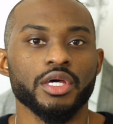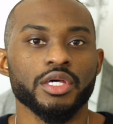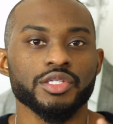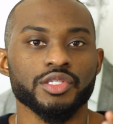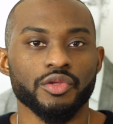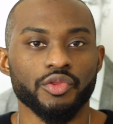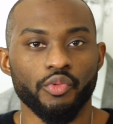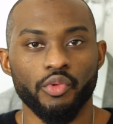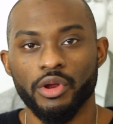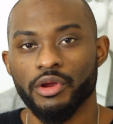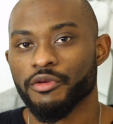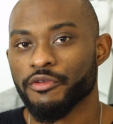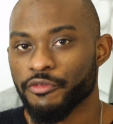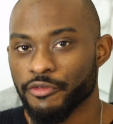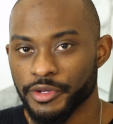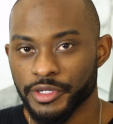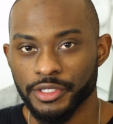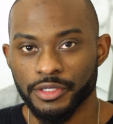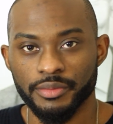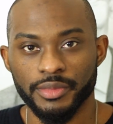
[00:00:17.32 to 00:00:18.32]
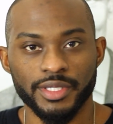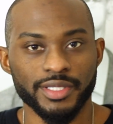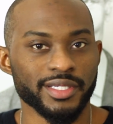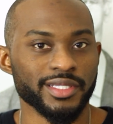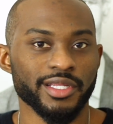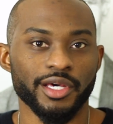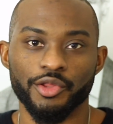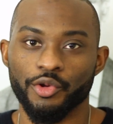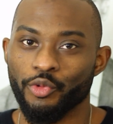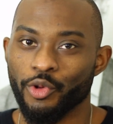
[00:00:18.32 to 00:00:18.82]
So the word freedom is
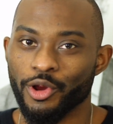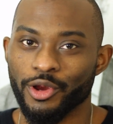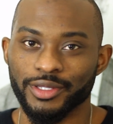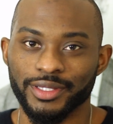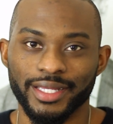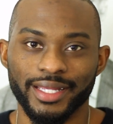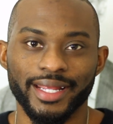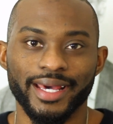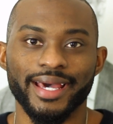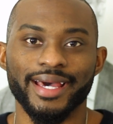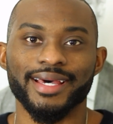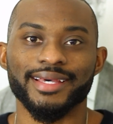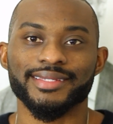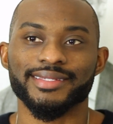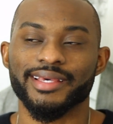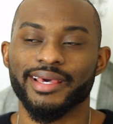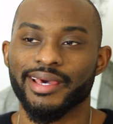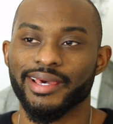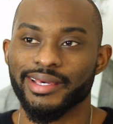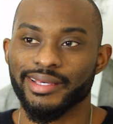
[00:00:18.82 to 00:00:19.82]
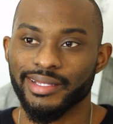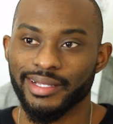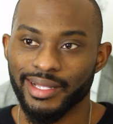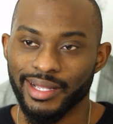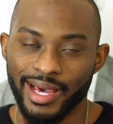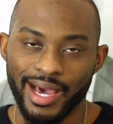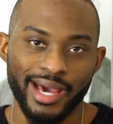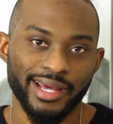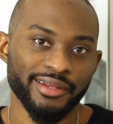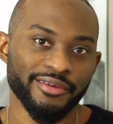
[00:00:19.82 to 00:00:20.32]
another word that has a
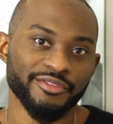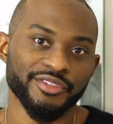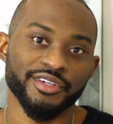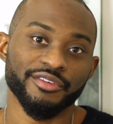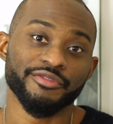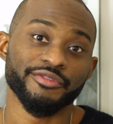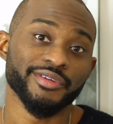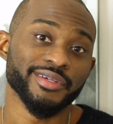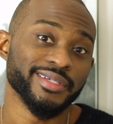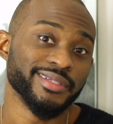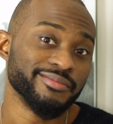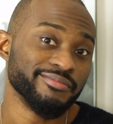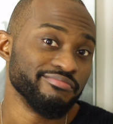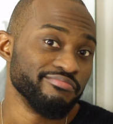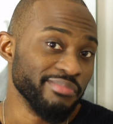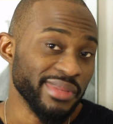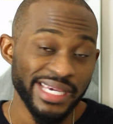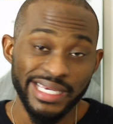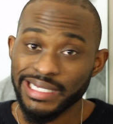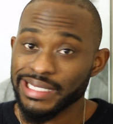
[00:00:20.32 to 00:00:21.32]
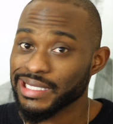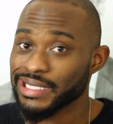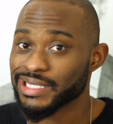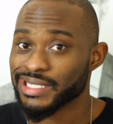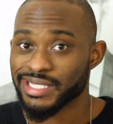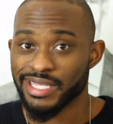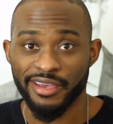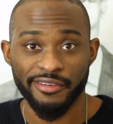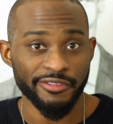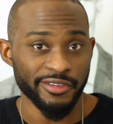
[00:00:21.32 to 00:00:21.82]
lot of different
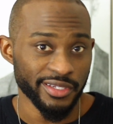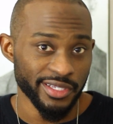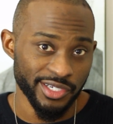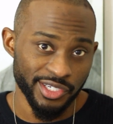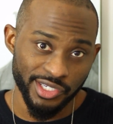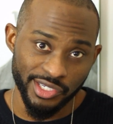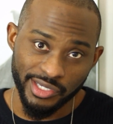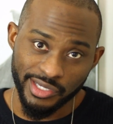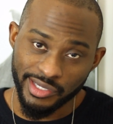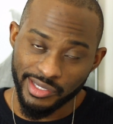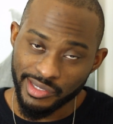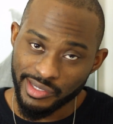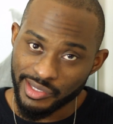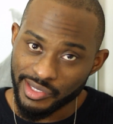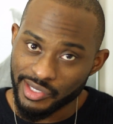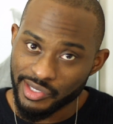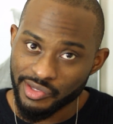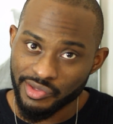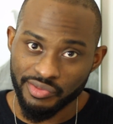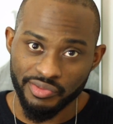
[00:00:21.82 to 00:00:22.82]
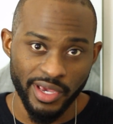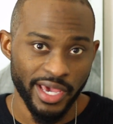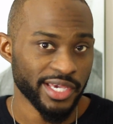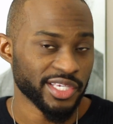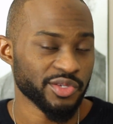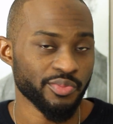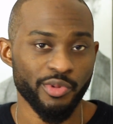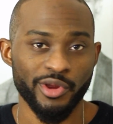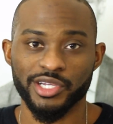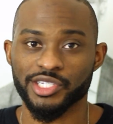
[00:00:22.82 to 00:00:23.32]
meanings, definitions,
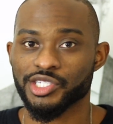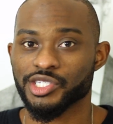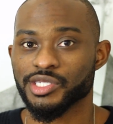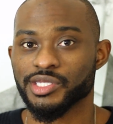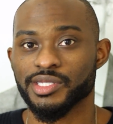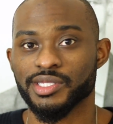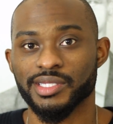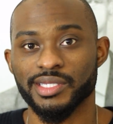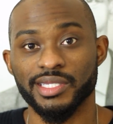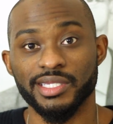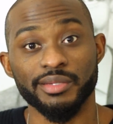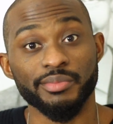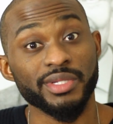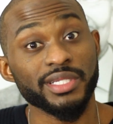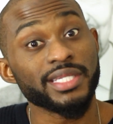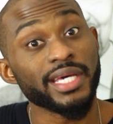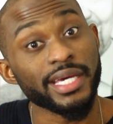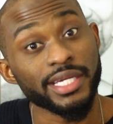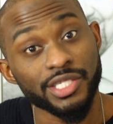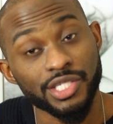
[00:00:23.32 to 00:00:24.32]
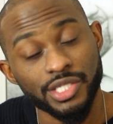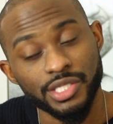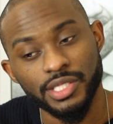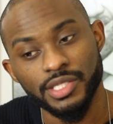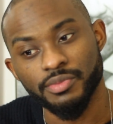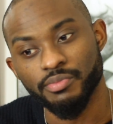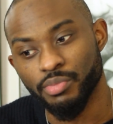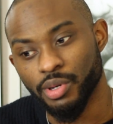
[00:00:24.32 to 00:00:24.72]
expressions, and imitations.